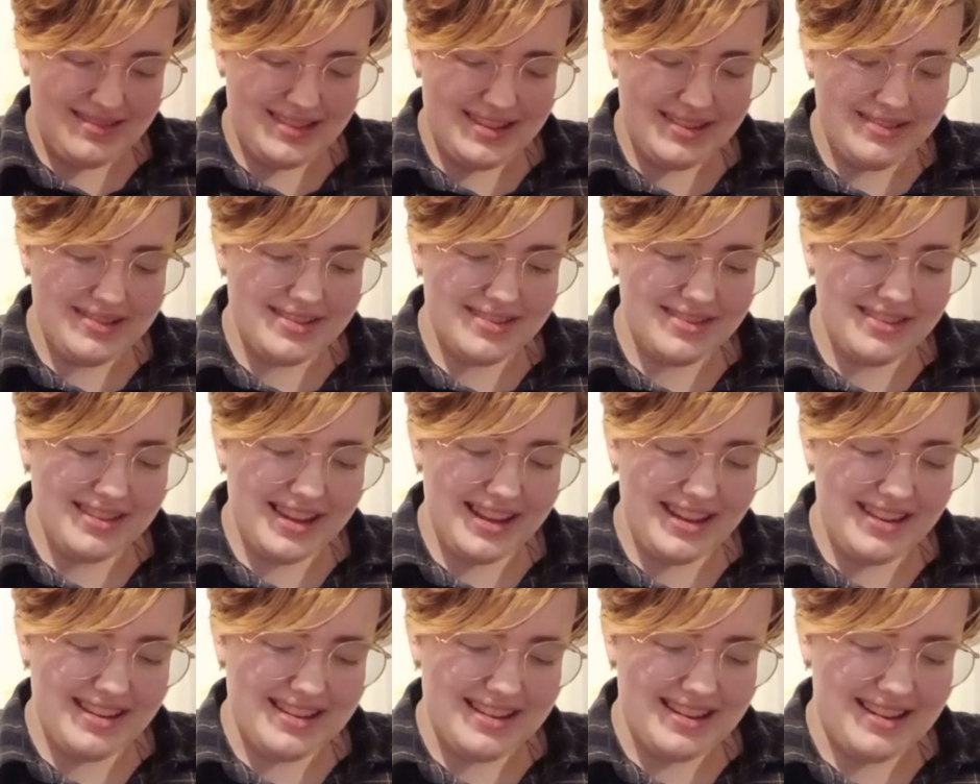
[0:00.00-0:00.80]
really
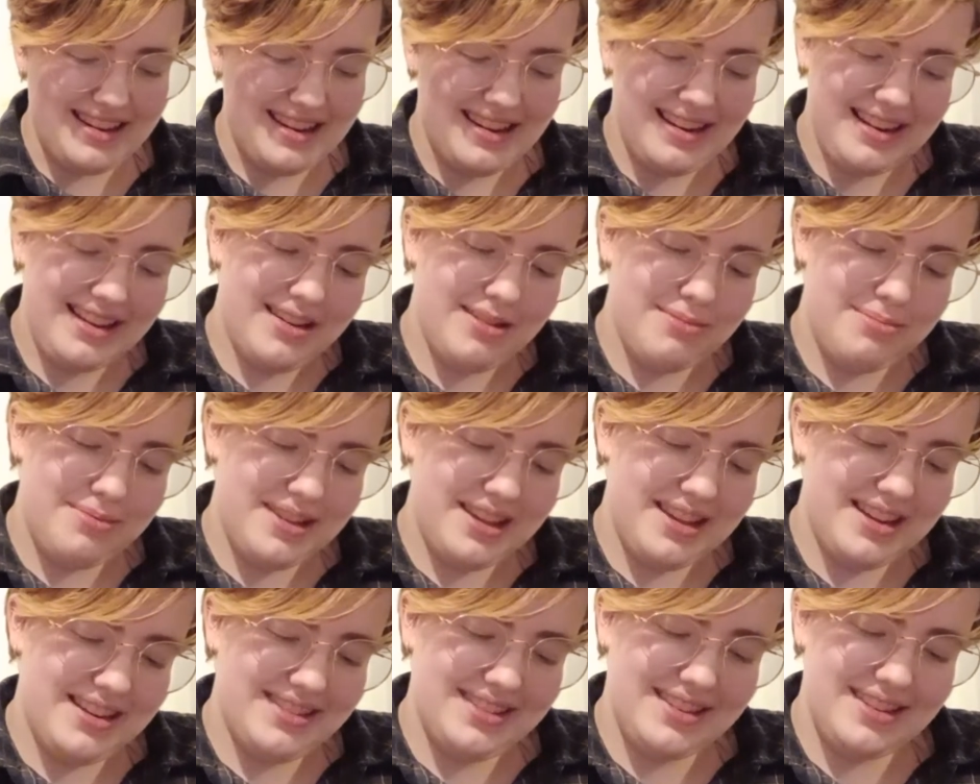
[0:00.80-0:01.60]
good, and I hope we
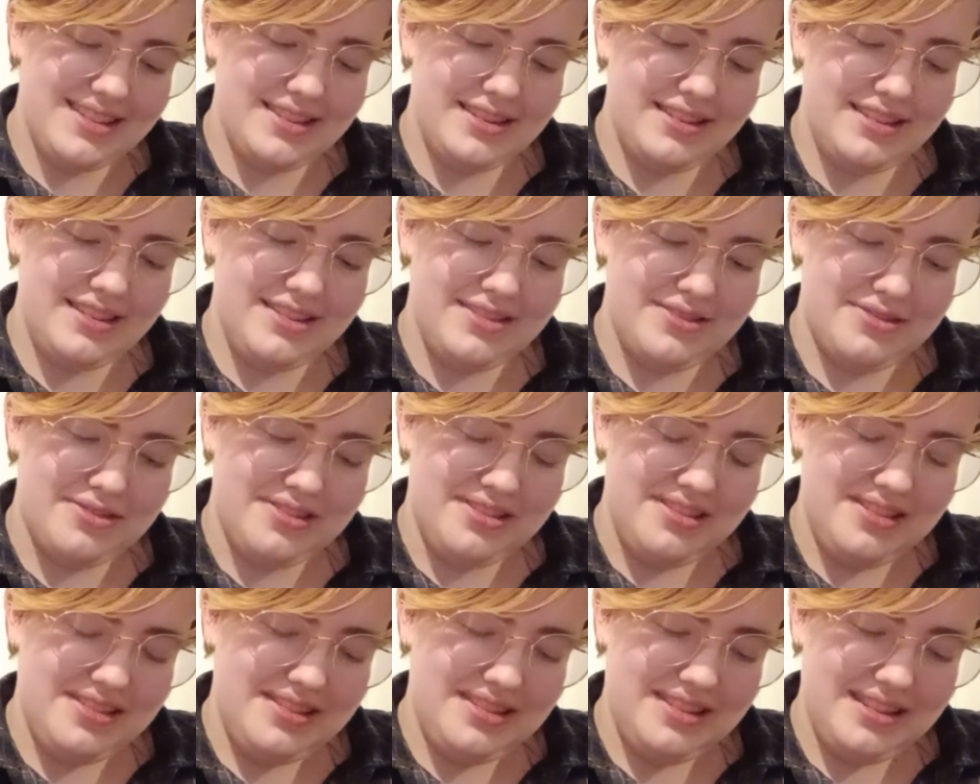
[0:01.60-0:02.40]
get a season 2,
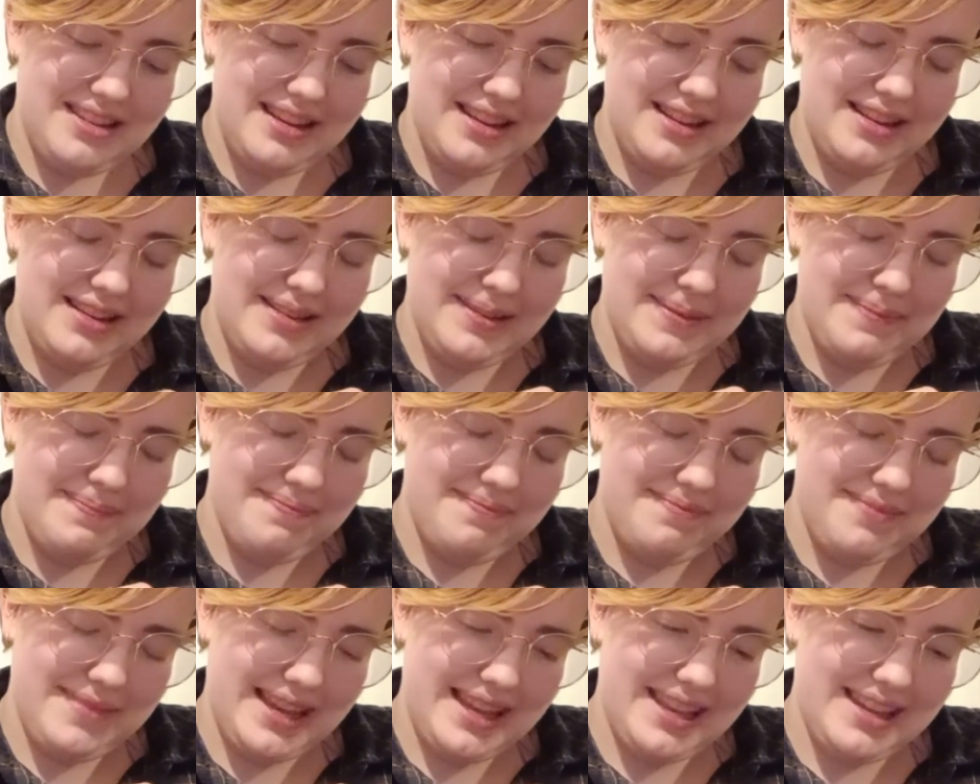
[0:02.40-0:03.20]

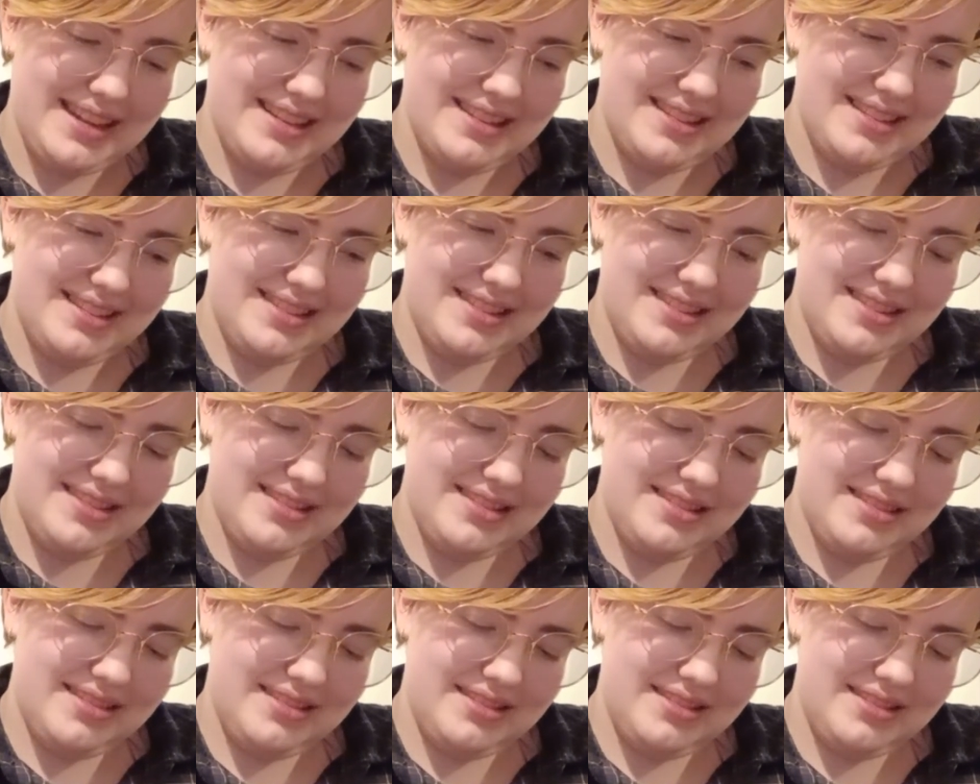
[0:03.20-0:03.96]
because